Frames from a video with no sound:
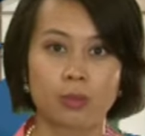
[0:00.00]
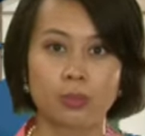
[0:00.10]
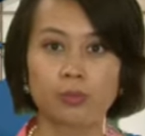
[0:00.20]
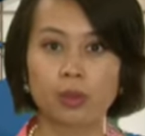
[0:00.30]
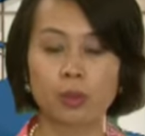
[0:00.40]

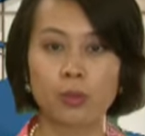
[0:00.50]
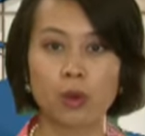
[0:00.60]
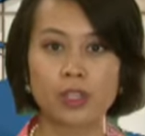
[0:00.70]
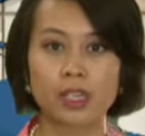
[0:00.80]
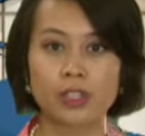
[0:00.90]
Bloomberg
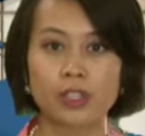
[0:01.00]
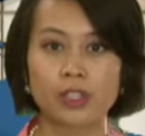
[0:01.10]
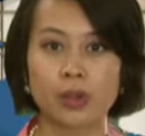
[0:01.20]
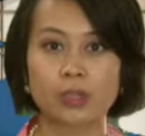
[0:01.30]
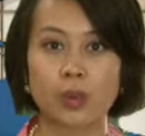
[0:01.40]
reports that
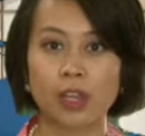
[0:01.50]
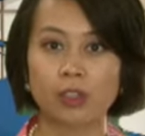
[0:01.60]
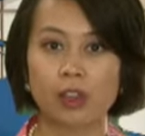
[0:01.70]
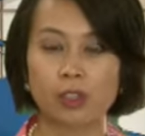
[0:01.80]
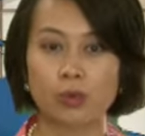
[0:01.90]
the U.S.
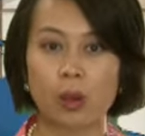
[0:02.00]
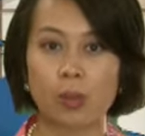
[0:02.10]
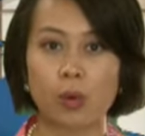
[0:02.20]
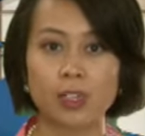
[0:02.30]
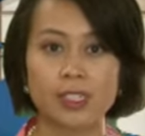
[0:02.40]
regulators want
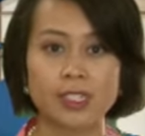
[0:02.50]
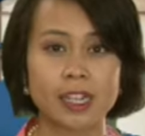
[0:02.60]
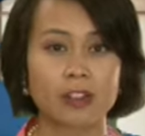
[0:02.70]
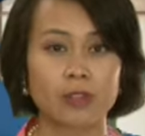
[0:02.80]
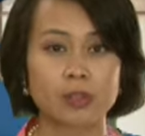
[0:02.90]
more
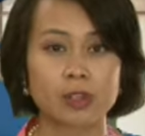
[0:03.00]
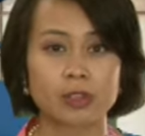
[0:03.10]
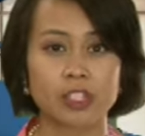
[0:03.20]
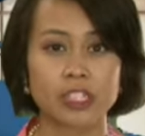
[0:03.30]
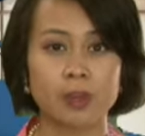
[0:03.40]
detail from
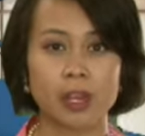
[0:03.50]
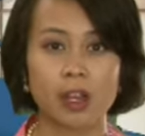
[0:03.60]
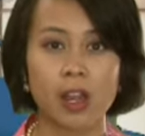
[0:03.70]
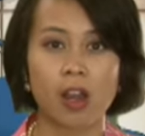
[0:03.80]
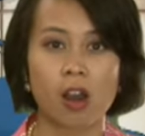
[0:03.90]

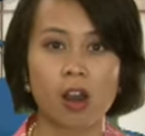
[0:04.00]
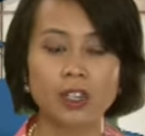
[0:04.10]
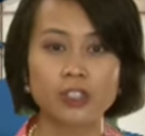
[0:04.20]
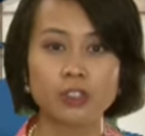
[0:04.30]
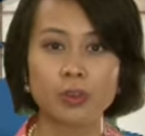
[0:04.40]
Toshiba on
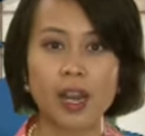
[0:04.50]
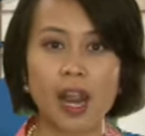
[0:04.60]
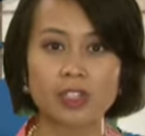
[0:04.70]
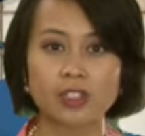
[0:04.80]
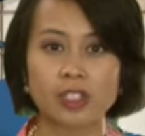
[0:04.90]
its new
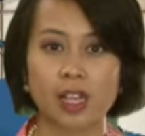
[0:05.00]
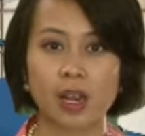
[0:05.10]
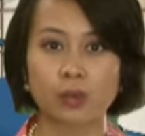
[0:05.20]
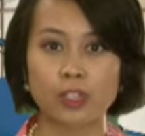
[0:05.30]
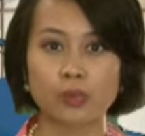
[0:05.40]
reactor
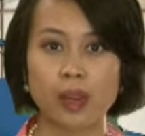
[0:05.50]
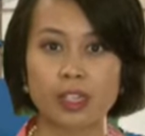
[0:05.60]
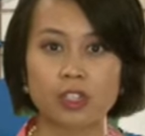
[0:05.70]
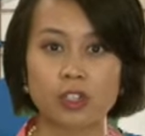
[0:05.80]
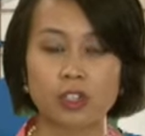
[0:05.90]
design, which may
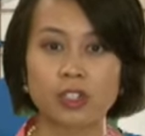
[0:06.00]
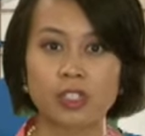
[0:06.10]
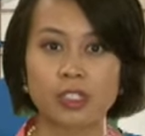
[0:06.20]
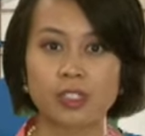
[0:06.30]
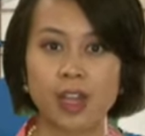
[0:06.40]
in
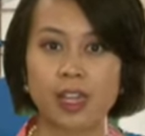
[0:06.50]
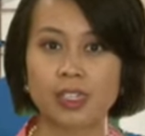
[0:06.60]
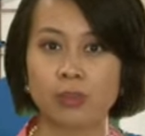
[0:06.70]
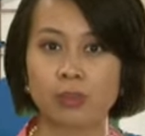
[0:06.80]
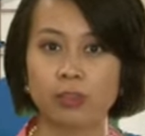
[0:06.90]
turn delay
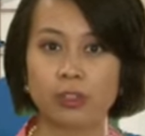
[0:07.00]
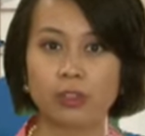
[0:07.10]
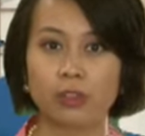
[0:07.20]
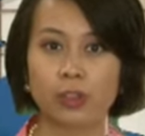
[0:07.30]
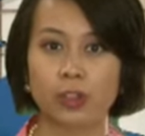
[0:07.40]
its
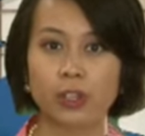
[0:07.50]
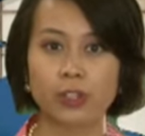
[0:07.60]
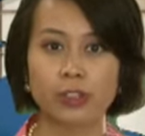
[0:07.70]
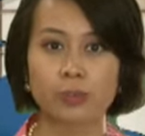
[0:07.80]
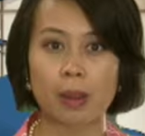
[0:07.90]
approval for
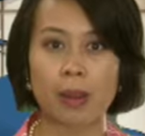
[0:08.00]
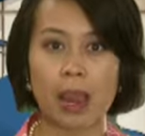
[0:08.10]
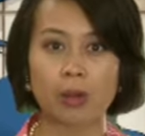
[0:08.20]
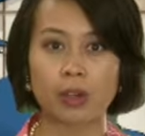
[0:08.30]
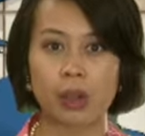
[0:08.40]
use by
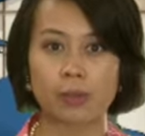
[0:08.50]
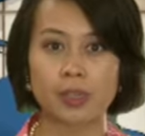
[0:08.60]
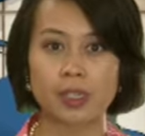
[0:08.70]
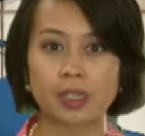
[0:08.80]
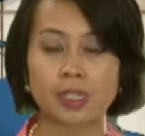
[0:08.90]
power
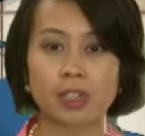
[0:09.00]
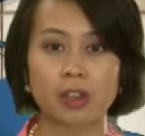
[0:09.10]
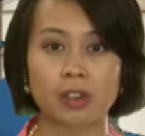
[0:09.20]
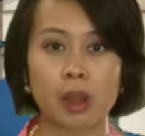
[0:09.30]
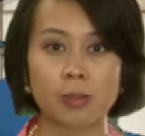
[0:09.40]
companies like
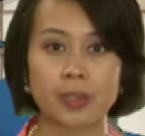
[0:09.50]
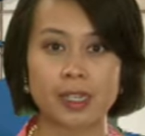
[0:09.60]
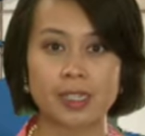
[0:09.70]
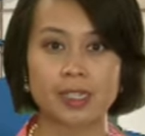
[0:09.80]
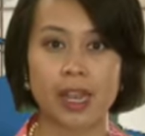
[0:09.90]
Southern Company
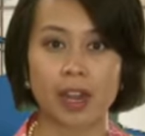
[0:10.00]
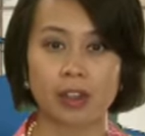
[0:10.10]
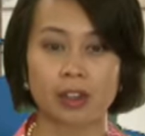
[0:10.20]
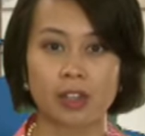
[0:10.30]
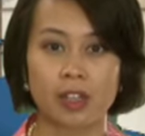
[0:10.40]
and Scana.